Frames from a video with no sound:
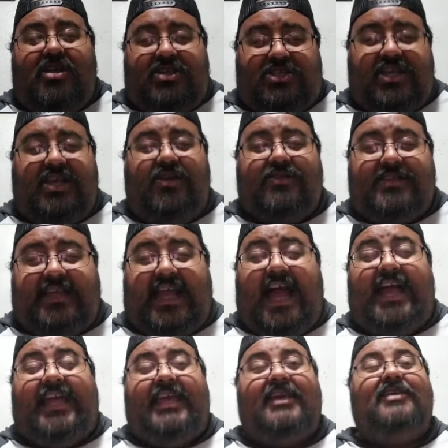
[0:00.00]
Shingo
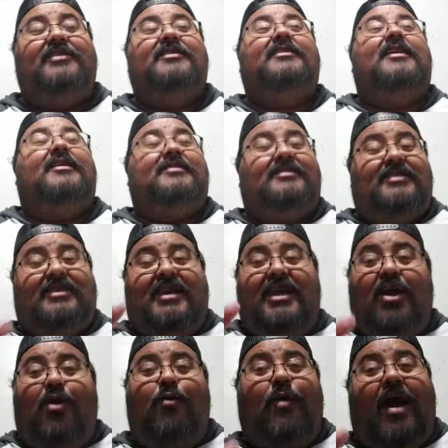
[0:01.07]
Takagi. Yes,
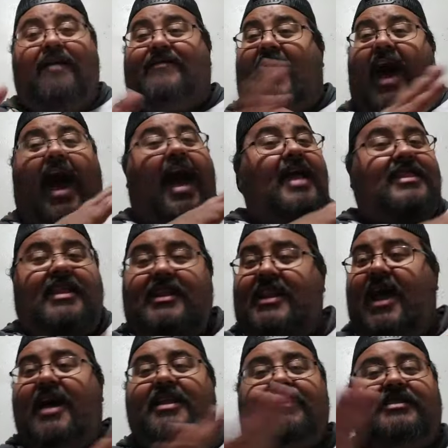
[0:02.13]
he arrived. I did
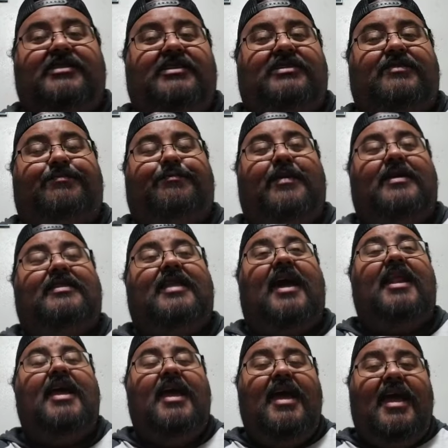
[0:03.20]
not anticipate
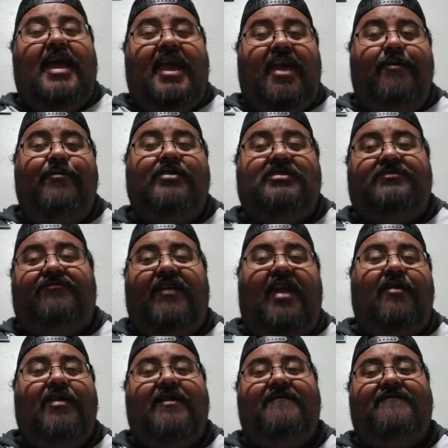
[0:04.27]
that it was
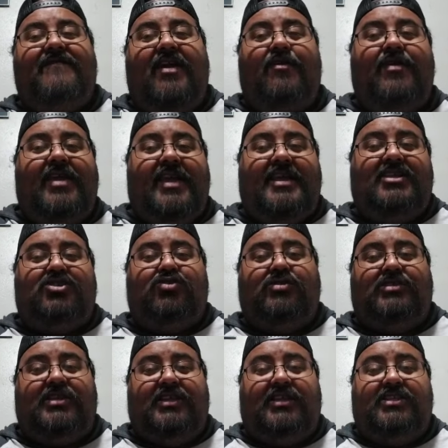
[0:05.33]
very, very
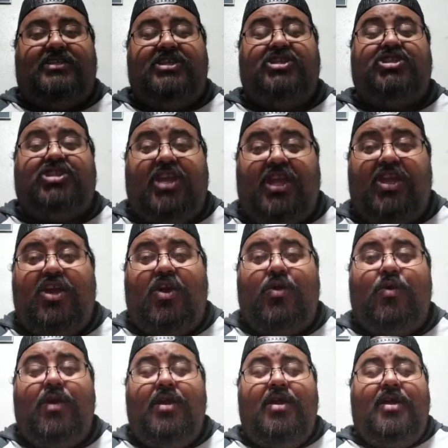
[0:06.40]
interesting to see
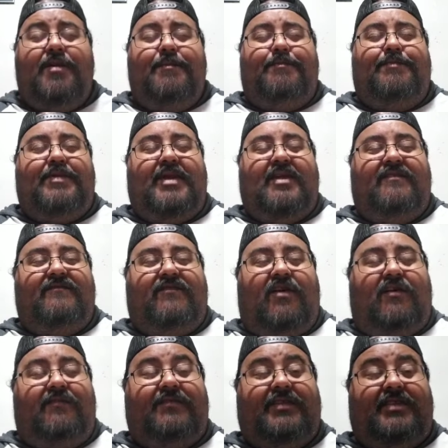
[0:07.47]
Shingo be
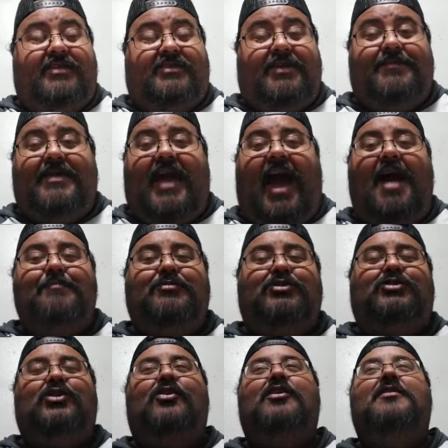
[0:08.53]
involved in this. I mean, I'm
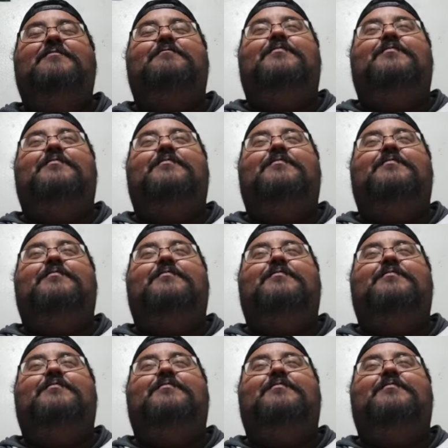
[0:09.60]
sure